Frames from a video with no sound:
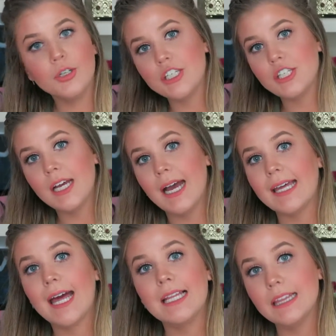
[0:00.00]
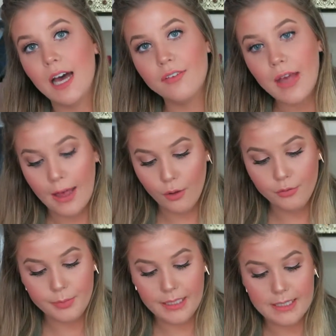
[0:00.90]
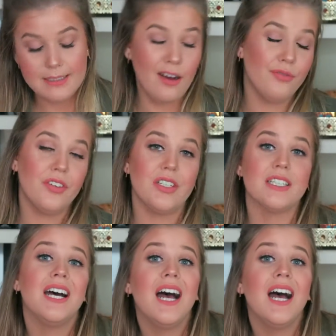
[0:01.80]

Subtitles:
which I love E.L.F because E.L.F is